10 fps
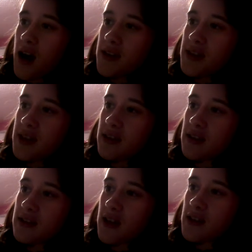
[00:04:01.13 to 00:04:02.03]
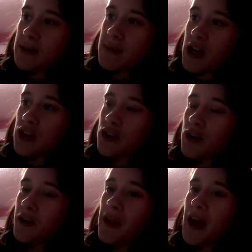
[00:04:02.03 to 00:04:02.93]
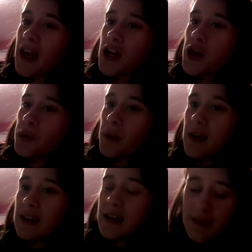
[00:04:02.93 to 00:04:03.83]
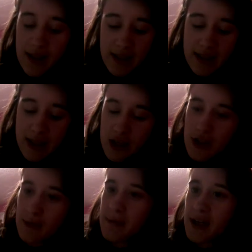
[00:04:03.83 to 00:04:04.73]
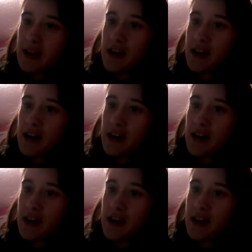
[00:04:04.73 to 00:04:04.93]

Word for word: I think it's also magical that we live in such a big